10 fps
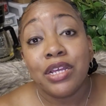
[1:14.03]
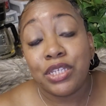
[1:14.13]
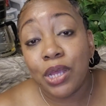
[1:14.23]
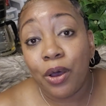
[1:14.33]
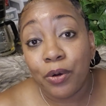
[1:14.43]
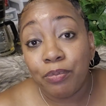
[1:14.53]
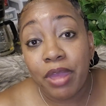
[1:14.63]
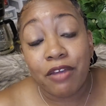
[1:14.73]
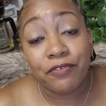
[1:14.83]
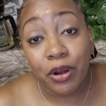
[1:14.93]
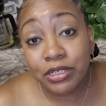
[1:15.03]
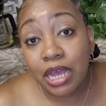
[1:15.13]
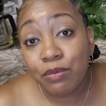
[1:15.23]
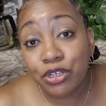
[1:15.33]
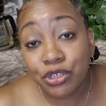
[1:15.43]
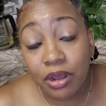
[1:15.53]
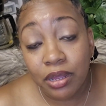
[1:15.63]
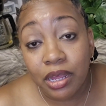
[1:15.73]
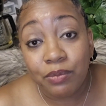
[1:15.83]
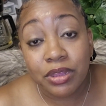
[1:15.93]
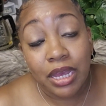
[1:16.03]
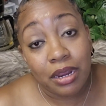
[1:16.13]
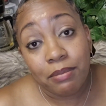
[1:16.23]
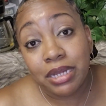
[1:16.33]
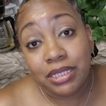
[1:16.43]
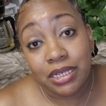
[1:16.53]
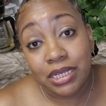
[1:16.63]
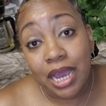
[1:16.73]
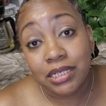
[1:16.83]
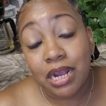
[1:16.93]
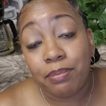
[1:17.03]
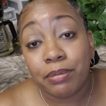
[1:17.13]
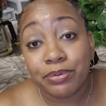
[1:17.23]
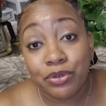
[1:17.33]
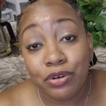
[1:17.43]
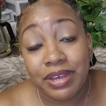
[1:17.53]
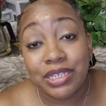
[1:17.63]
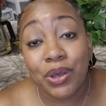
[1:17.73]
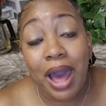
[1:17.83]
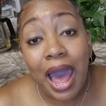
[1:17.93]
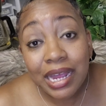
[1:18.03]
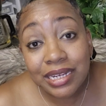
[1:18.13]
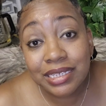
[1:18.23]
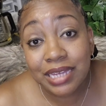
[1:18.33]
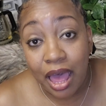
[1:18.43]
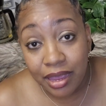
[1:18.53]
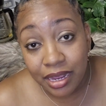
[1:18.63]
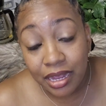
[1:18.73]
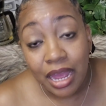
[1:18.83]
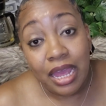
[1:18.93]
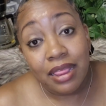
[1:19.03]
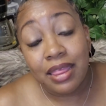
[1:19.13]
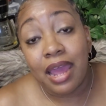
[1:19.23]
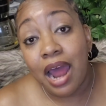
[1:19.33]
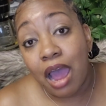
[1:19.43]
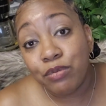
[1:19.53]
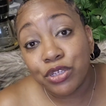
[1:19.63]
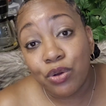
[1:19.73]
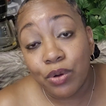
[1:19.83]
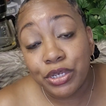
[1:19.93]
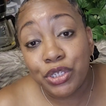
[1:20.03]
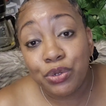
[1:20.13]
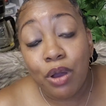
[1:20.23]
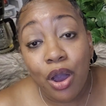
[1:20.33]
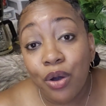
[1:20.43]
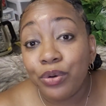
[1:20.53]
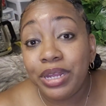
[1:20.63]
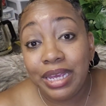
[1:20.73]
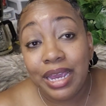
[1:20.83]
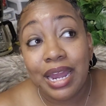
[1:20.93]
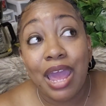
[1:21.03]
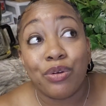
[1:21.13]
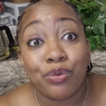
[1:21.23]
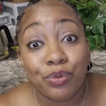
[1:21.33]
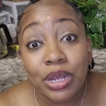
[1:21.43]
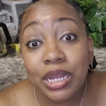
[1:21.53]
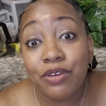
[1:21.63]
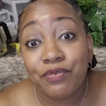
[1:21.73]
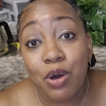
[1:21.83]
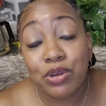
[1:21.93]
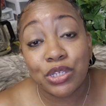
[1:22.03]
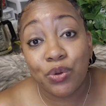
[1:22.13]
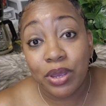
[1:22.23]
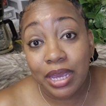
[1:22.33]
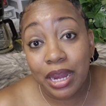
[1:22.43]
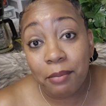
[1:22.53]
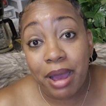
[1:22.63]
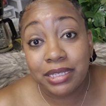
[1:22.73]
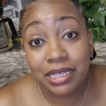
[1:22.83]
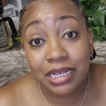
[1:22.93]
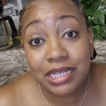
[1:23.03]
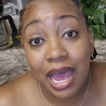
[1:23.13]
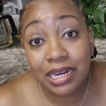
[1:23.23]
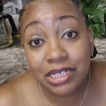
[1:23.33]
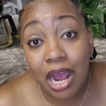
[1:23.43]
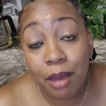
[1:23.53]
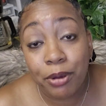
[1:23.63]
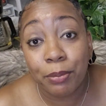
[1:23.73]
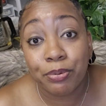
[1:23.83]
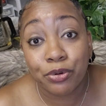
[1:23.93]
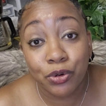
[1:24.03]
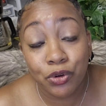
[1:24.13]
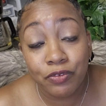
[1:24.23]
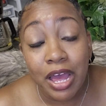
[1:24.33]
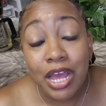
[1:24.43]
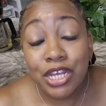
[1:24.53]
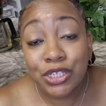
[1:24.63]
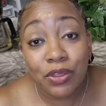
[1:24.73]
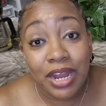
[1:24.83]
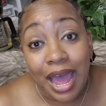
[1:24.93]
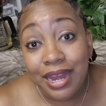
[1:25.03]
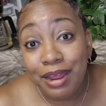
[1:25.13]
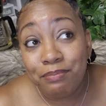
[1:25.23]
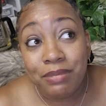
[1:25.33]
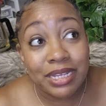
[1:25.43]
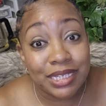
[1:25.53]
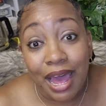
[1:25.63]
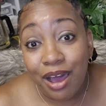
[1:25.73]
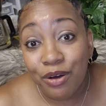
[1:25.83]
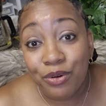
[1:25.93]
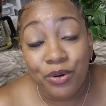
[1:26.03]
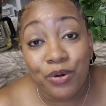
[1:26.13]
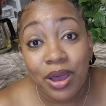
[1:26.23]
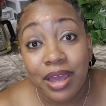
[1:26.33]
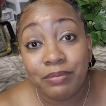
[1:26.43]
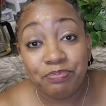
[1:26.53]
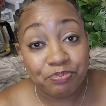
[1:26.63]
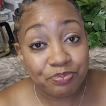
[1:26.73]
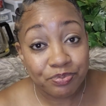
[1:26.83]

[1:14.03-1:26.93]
So at first I was struggling with getting my TikTok shop approved. And so I decided that I was going to hone in and really focus on getting my TikTok shop approved so that I didn't miss out on